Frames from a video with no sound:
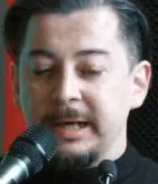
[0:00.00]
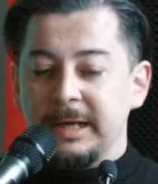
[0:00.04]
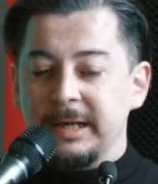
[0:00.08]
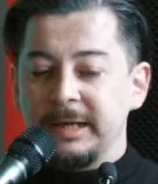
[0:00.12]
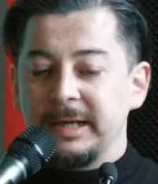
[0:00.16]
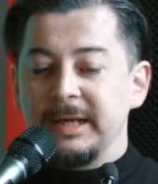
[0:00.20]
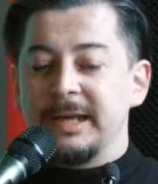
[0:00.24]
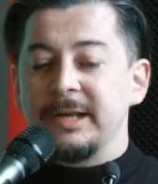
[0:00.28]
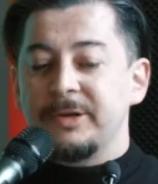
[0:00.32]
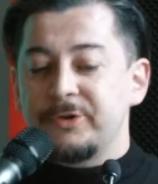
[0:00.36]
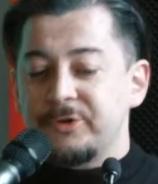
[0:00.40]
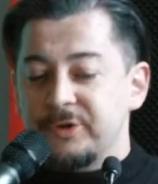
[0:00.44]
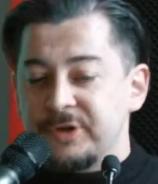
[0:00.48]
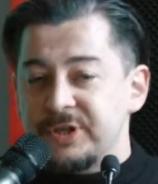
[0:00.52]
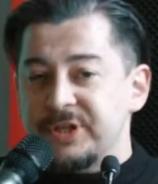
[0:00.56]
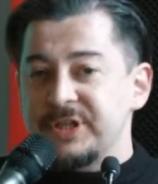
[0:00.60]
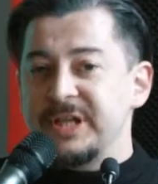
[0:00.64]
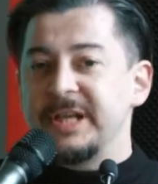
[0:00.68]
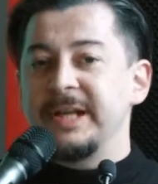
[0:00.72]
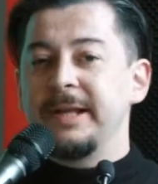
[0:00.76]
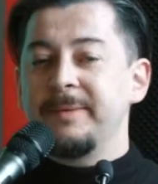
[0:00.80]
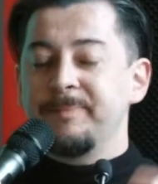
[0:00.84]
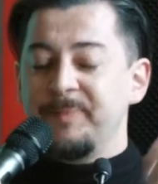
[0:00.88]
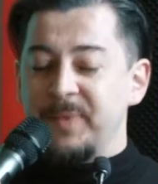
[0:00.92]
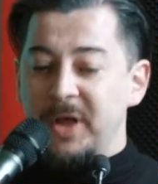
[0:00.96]

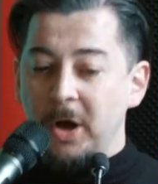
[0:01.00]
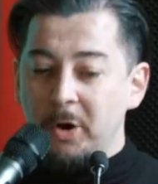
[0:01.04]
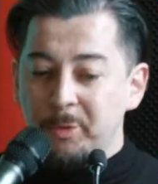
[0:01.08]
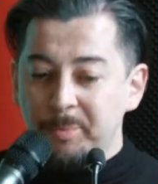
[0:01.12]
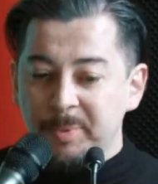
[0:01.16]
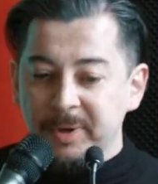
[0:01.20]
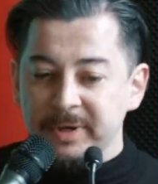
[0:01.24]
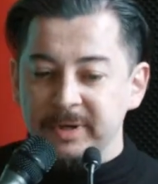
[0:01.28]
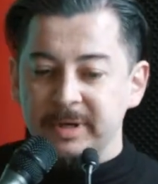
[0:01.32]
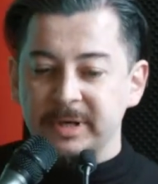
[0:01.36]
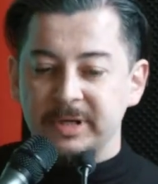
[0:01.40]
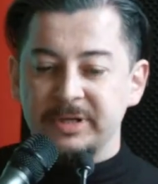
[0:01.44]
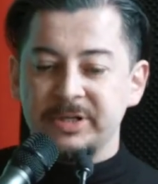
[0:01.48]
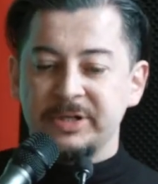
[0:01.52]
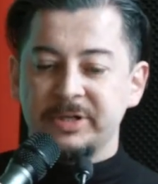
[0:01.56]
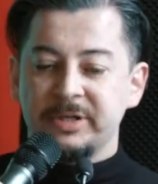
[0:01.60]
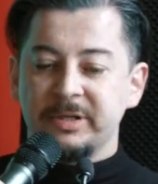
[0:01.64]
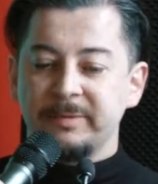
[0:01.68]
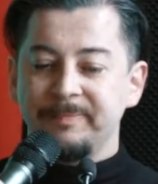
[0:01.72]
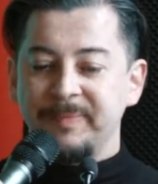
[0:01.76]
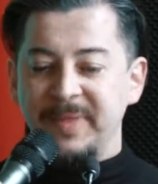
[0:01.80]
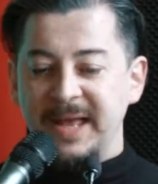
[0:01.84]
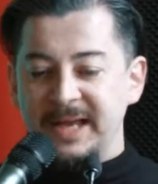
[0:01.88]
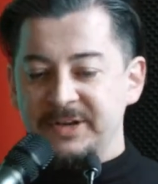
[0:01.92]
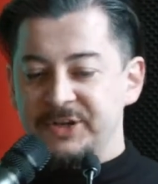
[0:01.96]
literacy, openness,
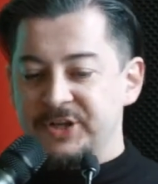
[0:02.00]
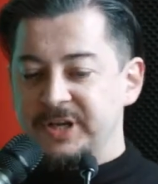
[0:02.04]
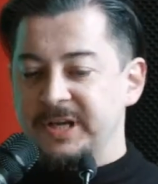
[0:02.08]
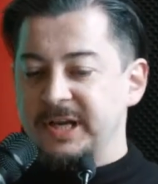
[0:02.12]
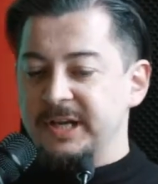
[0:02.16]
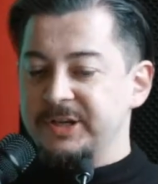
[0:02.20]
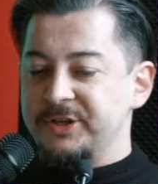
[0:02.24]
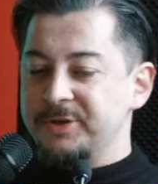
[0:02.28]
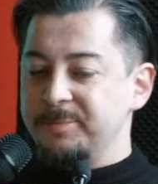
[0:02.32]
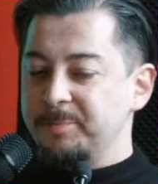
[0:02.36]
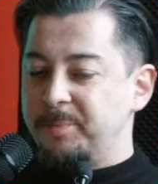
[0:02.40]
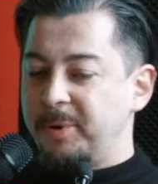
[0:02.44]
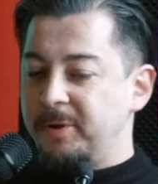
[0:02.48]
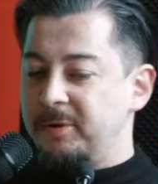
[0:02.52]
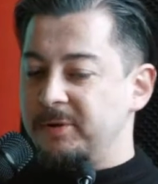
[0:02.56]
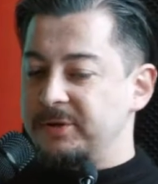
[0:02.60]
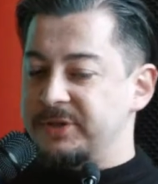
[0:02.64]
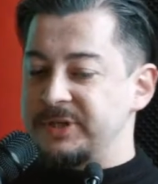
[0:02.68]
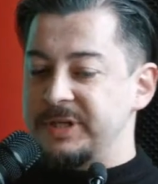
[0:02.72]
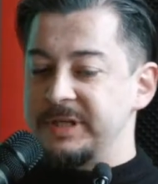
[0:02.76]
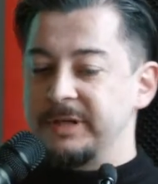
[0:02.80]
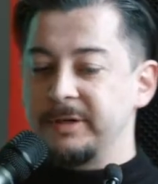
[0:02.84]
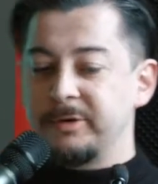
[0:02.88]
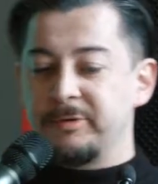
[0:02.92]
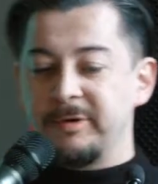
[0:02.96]
education
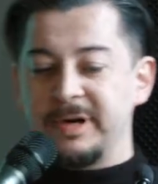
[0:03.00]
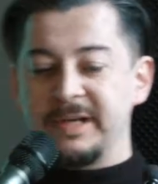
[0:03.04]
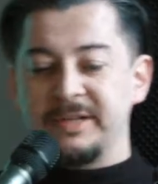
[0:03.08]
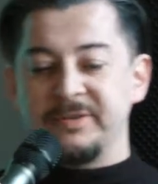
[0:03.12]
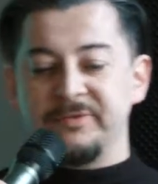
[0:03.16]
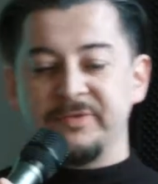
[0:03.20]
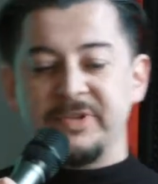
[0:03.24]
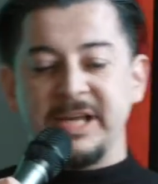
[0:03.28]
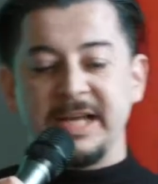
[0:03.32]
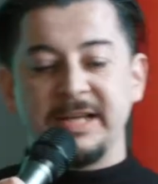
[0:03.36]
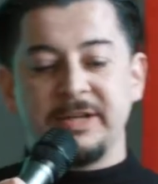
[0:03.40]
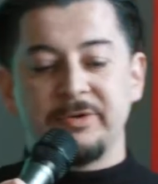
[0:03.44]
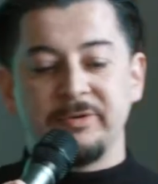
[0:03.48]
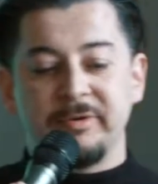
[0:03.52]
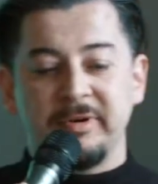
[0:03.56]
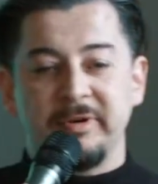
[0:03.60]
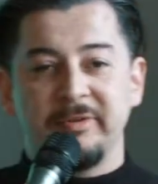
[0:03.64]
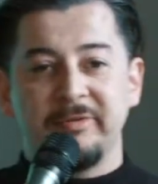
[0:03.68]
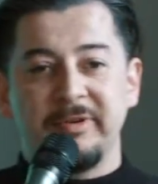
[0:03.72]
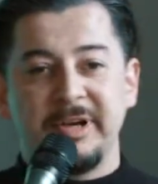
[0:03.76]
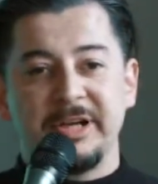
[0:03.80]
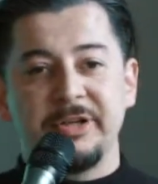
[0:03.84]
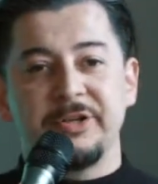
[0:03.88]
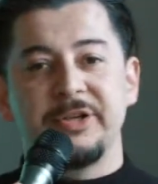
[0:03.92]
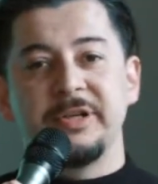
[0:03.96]
policy and creative data
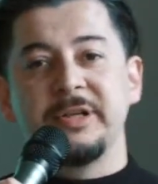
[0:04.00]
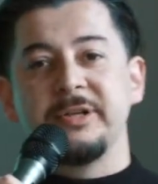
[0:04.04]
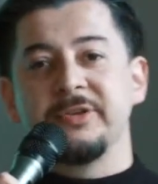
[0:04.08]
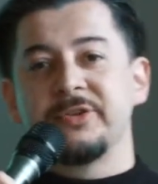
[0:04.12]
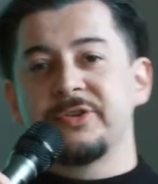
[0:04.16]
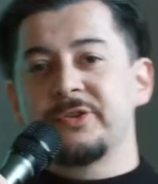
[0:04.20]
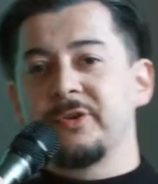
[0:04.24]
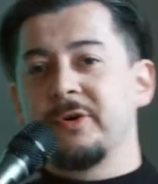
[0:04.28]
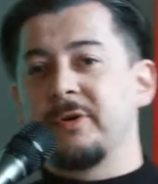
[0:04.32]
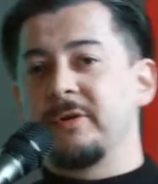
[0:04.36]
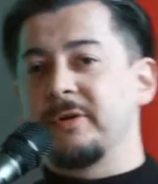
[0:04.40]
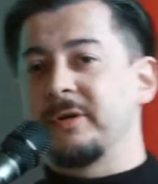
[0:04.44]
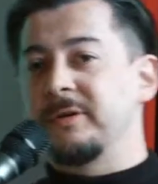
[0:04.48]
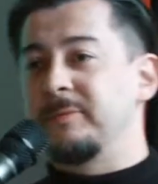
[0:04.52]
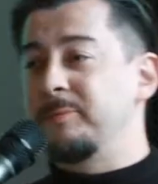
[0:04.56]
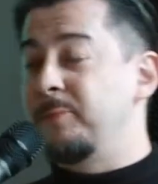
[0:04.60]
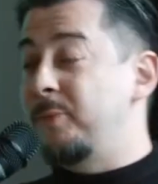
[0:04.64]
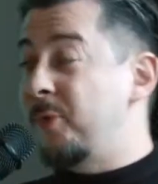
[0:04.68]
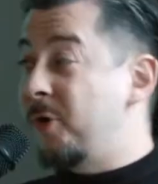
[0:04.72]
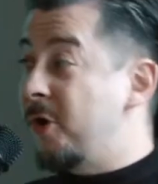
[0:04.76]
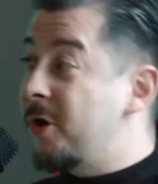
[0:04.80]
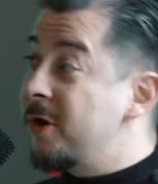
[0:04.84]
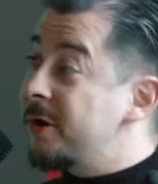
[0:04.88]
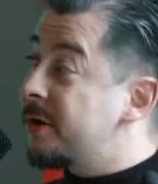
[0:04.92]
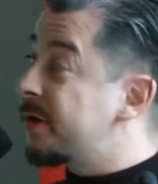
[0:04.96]
innovation in Scotland
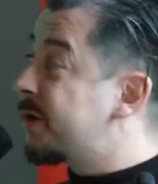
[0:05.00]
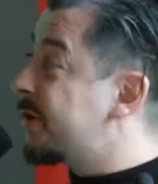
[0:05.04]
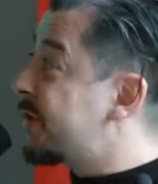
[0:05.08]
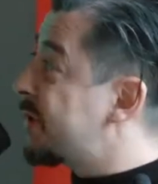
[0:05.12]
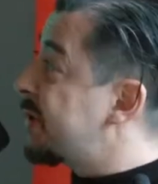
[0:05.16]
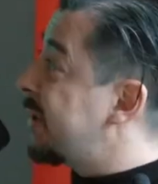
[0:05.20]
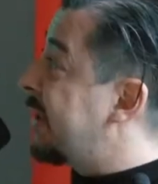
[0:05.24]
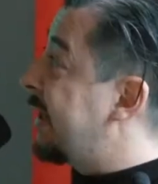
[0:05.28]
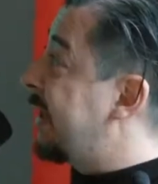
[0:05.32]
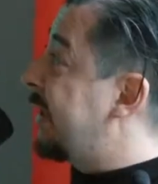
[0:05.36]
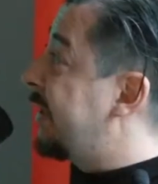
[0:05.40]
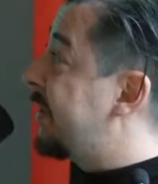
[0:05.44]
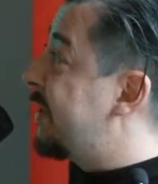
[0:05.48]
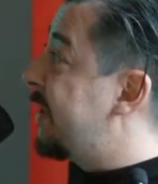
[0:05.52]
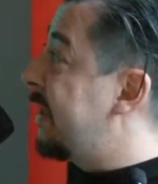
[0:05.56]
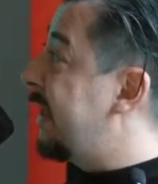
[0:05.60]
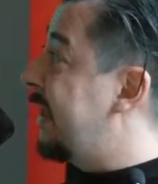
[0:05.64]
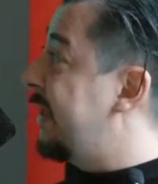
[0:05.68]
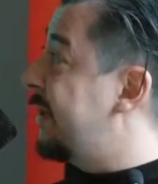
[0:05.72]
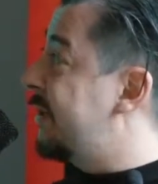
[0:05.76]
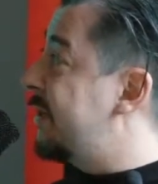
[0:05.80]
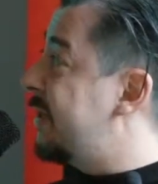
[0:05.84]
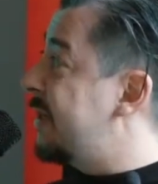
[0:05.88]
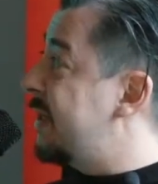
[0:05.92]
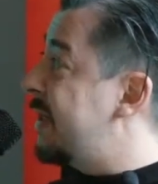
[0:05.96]
works in
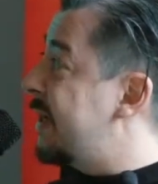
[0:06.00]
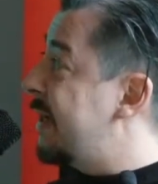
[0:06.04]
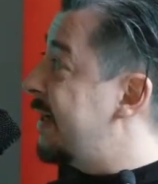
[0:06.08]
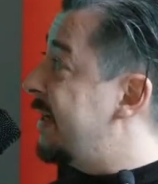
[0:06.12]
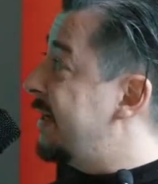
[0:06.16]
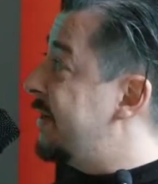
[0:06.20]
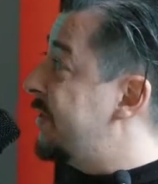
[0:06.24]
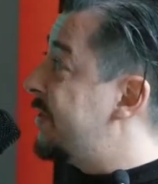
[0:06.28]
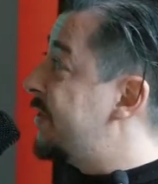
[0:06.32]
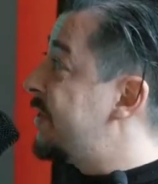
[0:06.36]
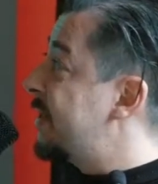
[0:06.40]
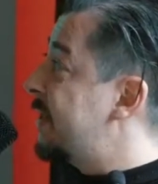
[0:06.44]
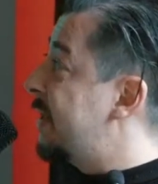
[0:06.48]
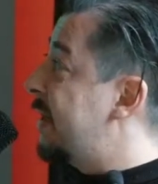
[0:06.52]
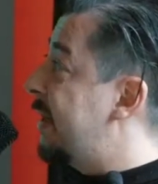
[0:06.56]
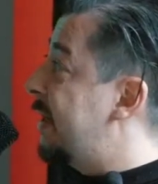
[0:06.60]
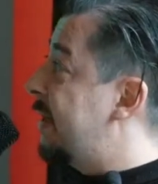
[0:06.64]
today's